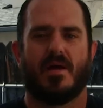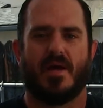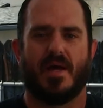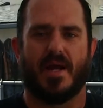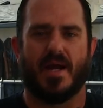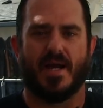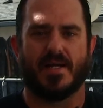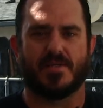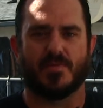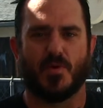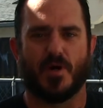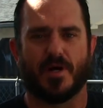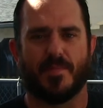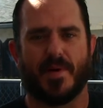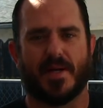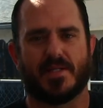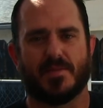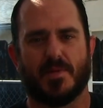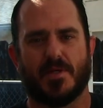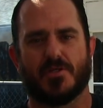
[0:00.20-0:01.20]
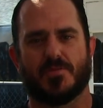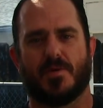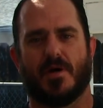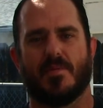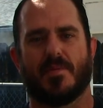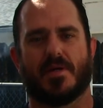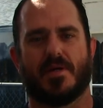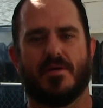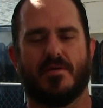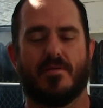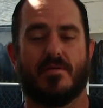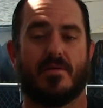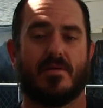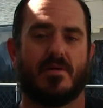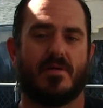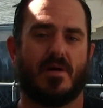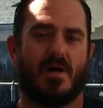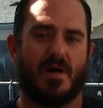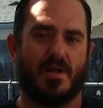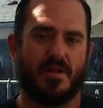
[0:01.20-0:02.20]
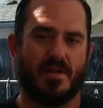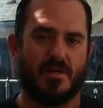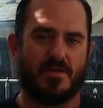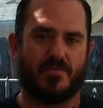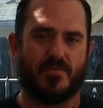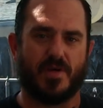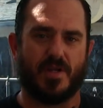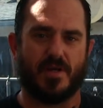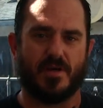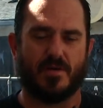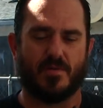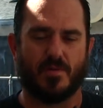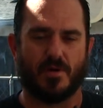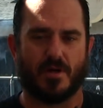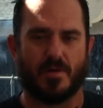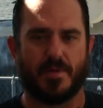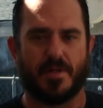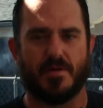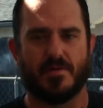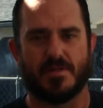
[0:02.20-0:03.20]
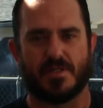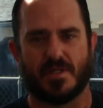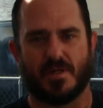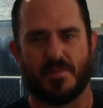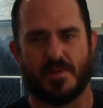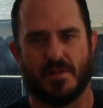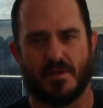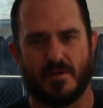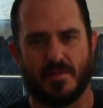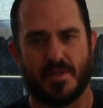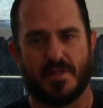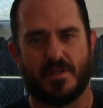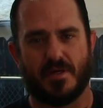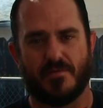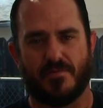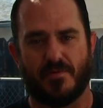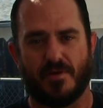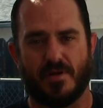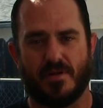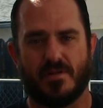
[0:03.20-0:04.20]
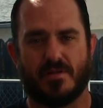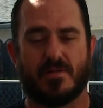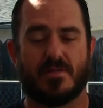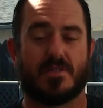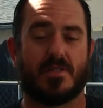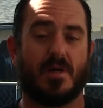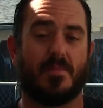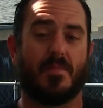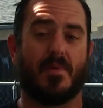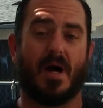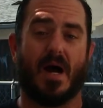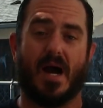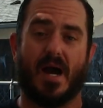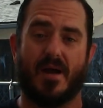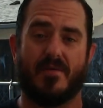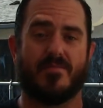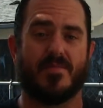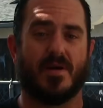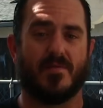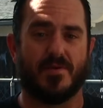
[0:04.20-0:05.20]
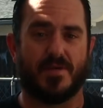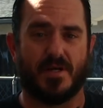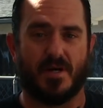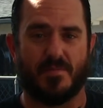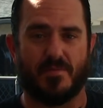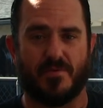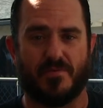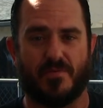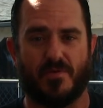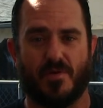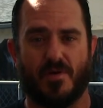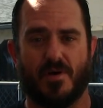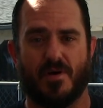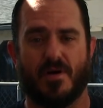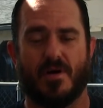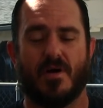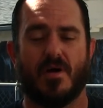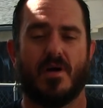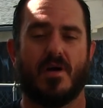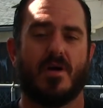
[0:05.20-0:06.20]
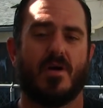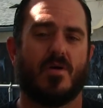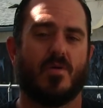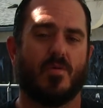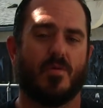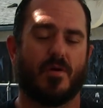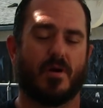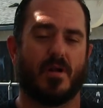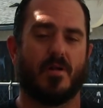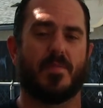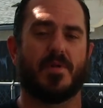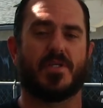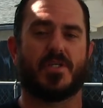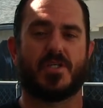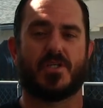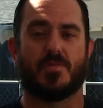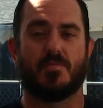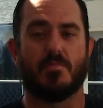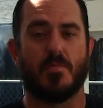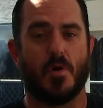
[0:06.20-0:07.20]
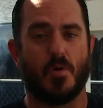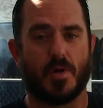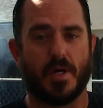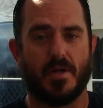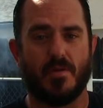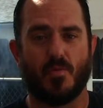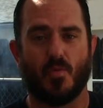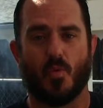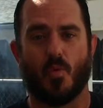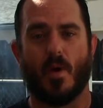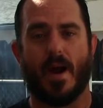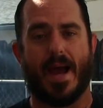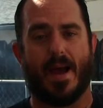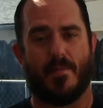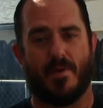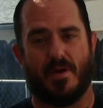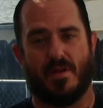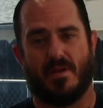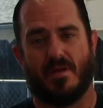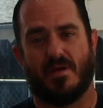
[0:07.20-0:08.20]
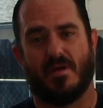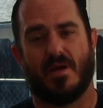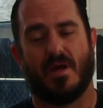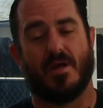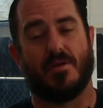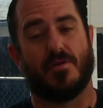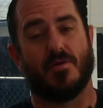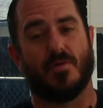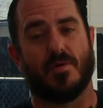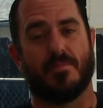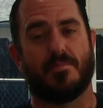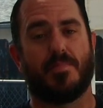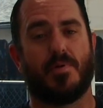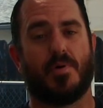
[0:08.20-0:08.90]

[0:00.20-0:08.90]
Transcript: Hey guys, and welcome back to Mother's Barbecue. On this video, we're gonna be doing something a little bit different, something I've never done before. We're gonna be smoking rabbit and doing